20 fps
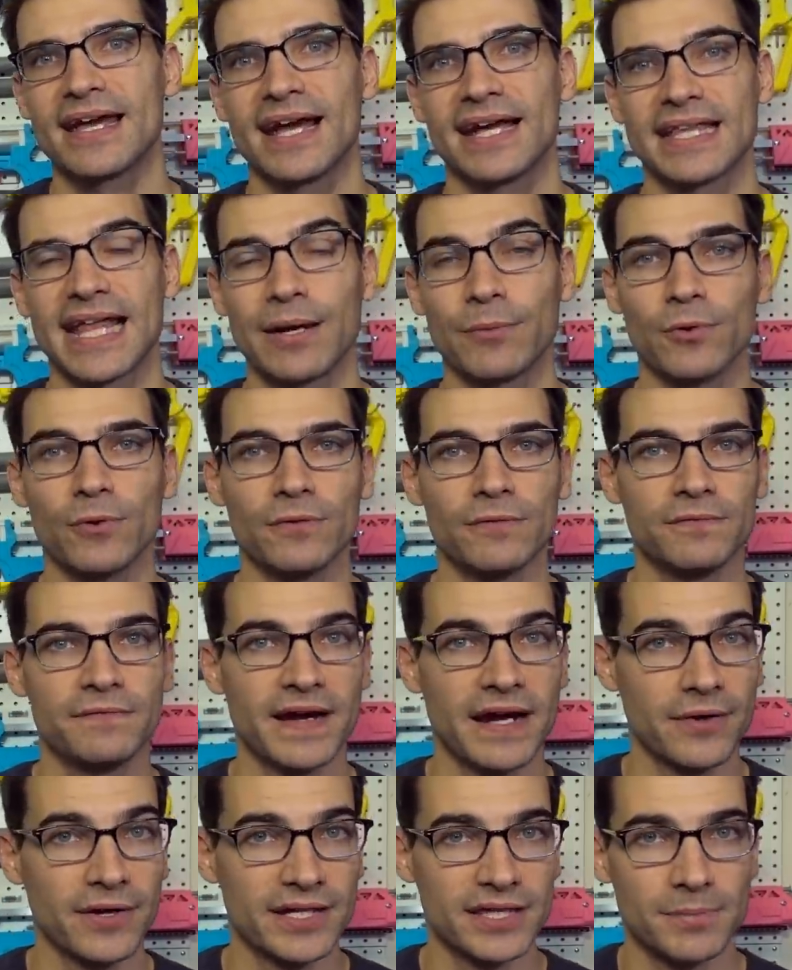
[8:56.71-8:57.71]
and that will
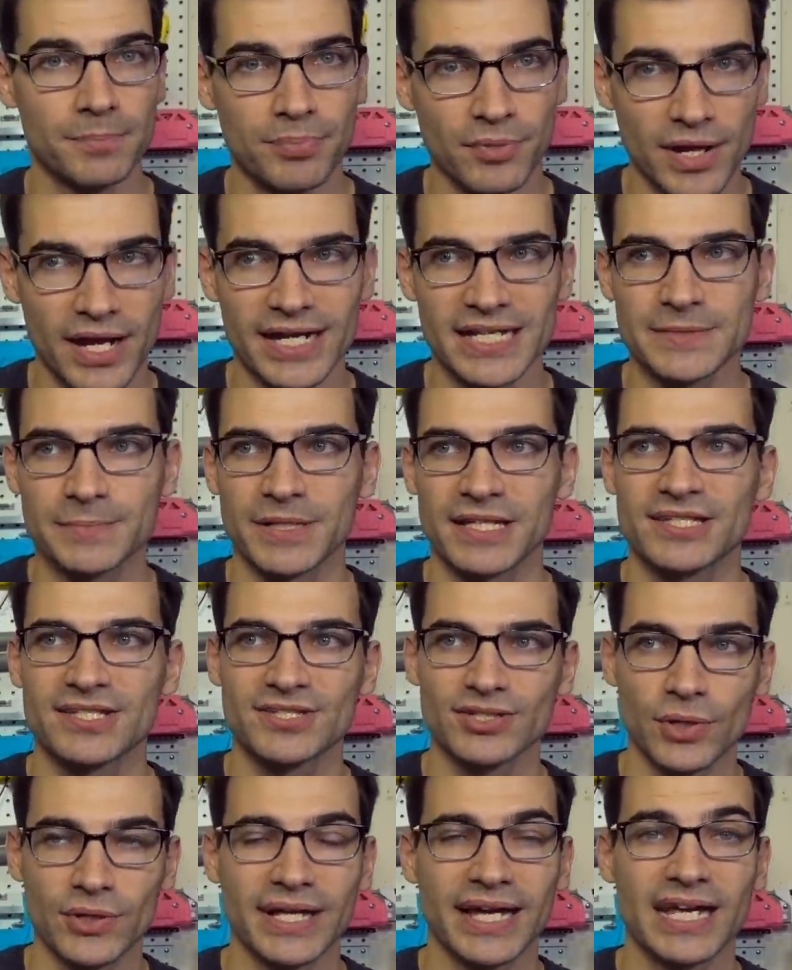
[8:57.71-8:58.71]
vary the price, but it's
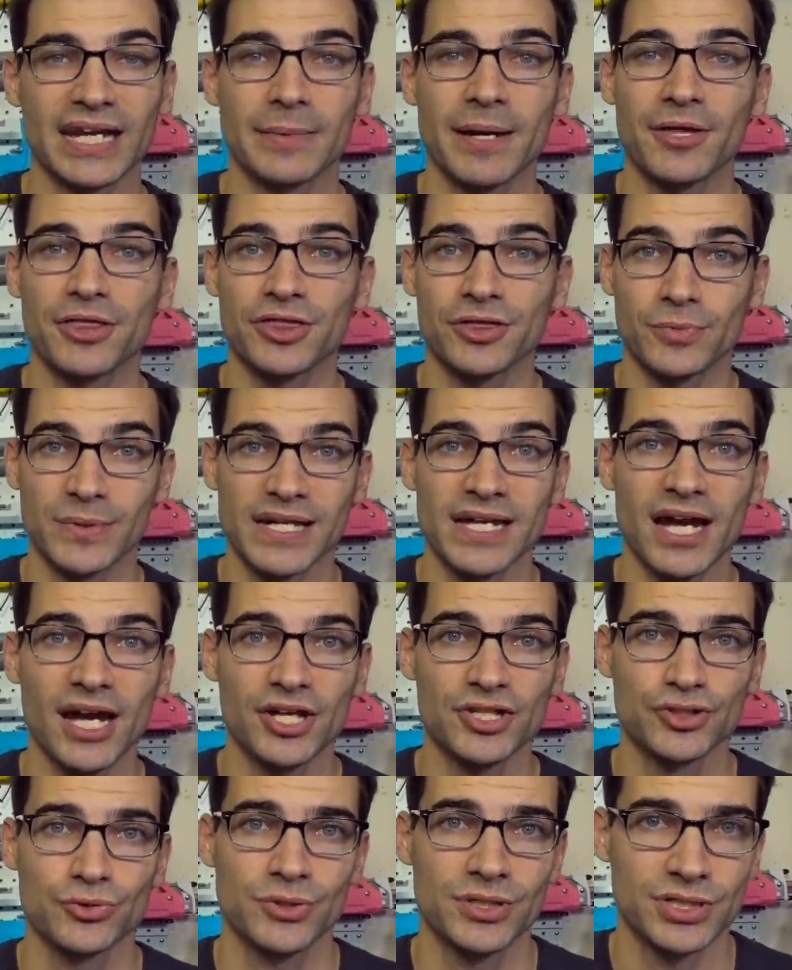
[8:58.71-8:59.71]
starting at about
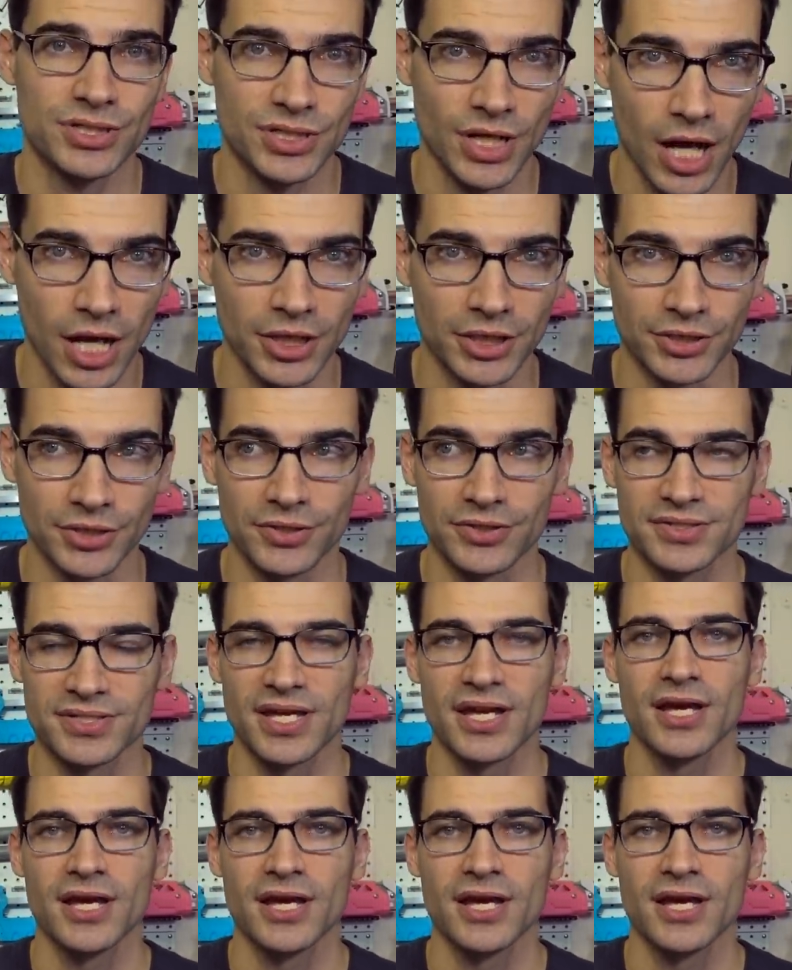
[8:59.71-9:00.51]
$300